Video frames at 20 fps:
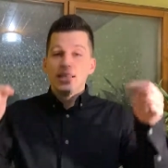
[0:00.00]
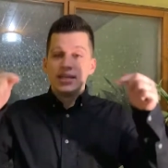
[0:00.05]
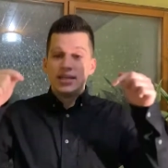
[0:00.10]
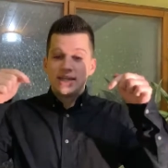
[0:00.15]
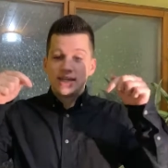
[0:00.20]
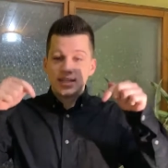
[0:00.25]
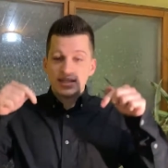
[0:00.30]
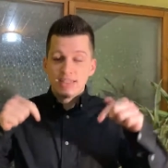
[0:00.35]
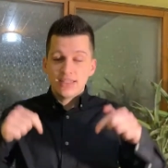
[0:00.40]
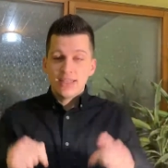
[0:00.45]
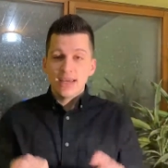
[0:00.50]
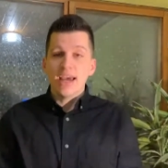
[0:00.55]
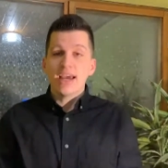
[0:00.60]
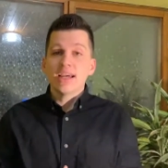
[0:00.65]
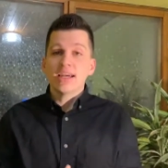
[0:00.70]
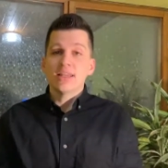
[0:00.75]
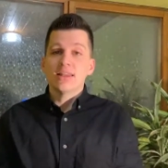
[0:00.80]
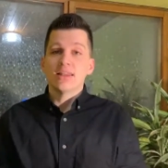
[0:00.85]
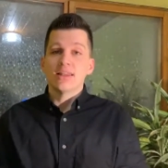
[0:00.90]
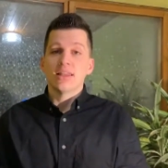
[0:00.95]
The
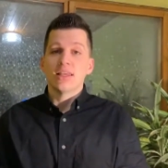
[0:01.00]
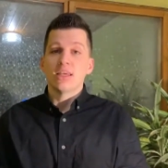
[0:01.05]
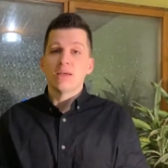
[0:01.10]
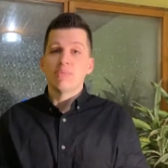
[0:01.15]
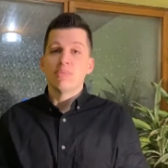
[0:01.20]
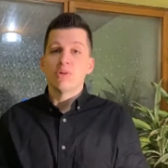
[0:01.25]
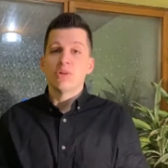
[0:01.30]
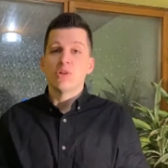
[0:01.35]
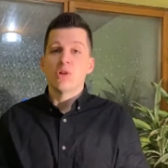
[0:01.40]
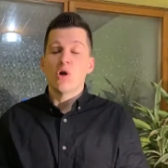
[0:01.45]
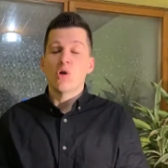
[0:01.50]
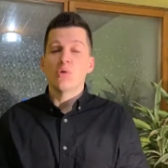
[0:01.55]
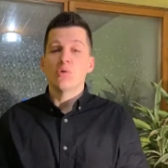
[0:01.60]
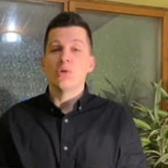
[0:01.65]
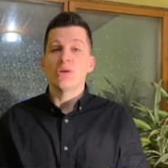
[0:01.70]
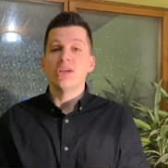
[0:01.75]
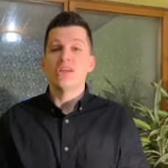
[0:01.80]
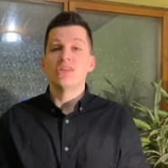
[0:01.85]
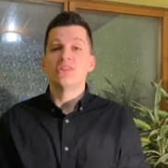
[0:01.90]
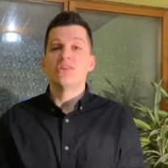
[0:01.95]
second link
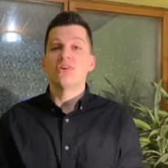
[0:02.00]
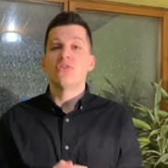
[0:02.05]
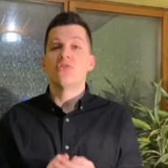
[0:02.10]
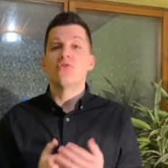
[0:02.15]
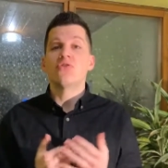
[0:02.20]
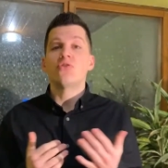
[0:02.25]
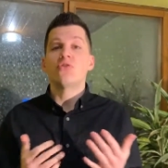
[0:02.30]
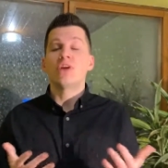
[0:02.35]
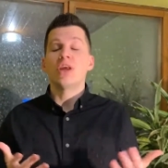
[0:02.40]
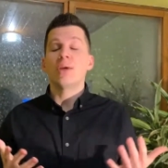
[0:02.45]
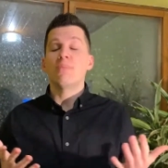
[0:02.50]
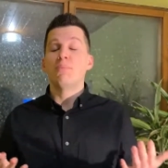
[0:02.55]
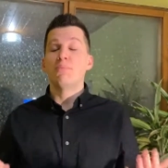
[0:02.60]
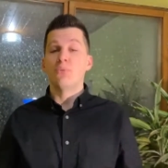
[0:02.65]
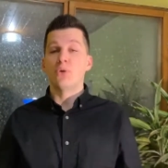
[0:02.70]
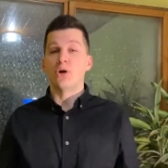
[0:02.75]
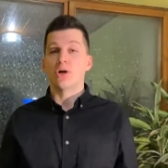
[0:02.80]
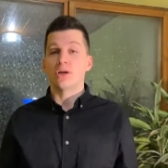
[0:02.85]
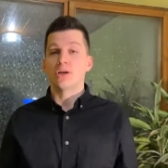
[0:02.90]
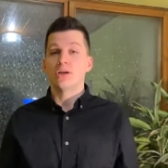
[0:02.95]
below is a free
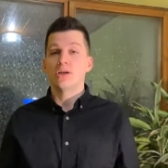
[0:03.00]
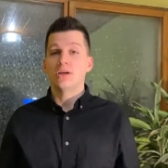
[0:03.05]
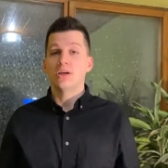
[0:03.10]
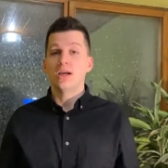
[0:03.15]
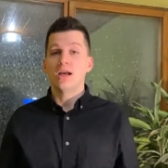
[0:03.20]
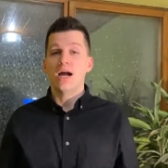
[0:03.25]
book.